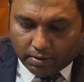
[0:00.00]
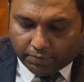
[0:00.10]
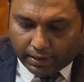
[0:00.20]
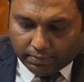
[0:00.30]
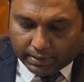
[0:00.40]

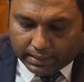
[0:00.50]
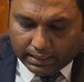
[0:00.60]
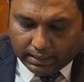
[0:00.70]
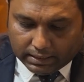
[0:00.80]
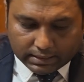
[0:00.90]

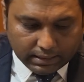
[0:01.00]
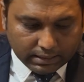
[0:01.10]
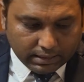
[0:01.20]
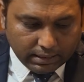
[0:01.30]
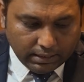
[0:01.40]

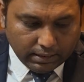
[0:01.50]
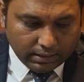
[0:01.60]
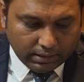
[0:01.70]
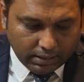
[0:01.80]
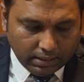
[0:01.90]

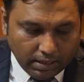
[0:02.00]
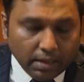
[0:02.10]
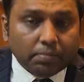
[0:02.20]
563.